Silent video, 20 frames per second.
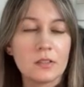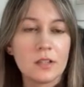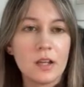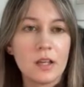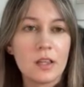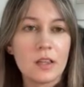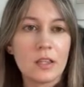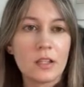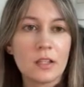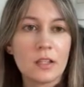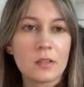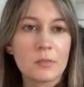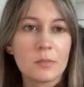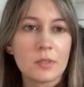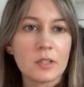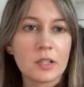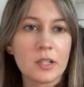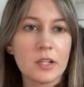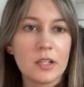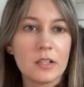I think
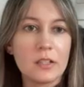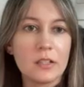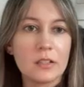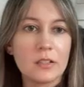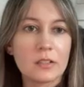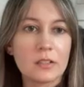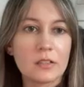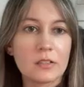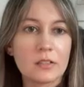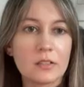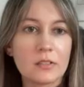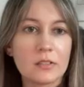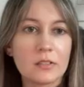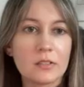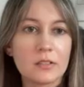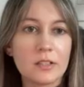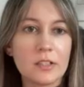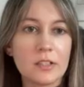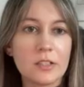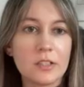marketing
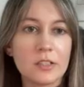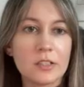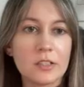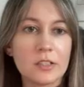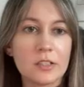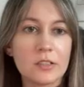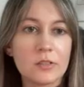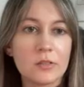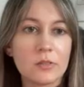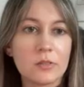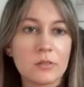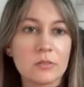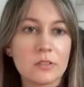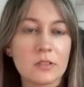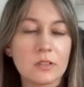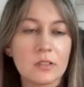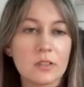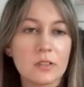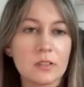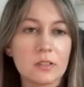agencies know
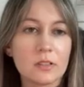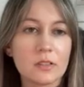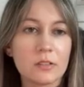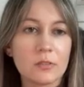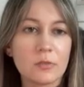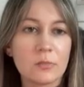that,